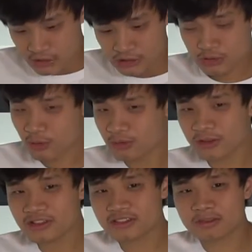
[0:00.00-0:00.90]
You don't
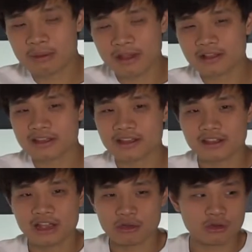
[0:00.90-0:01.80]
really smell it
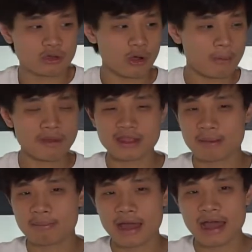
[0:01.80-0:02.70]
like when you open the
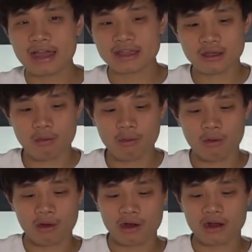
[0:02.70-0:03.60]
bag
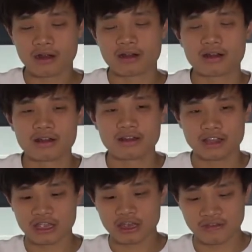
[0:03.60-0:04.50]
or
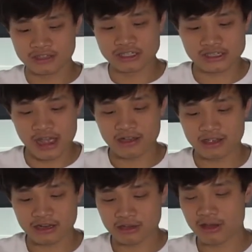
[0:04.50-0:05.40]
like it's just out
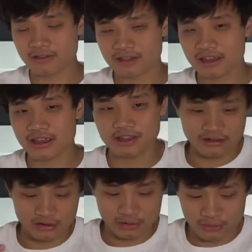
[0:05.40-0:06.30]
here. You have to get
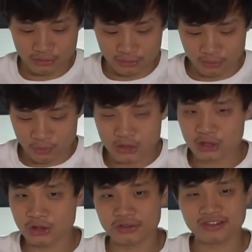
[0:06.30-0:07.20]
your nose really
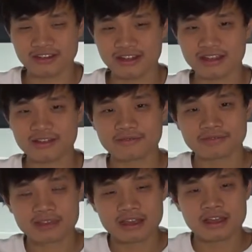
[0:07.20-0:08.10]
close to it.
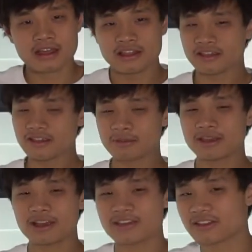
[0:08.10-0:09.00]
This is
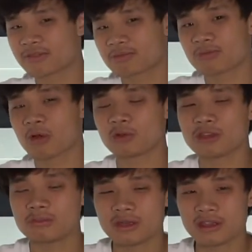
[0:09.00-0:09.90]
because it's
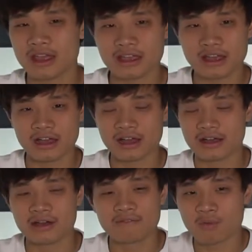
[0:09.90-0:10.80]
only been like a
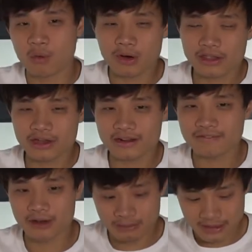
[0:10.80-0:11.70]
4-year
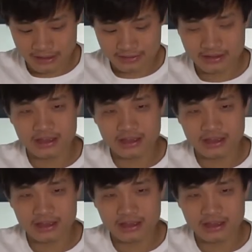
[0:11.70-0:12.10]
ferment.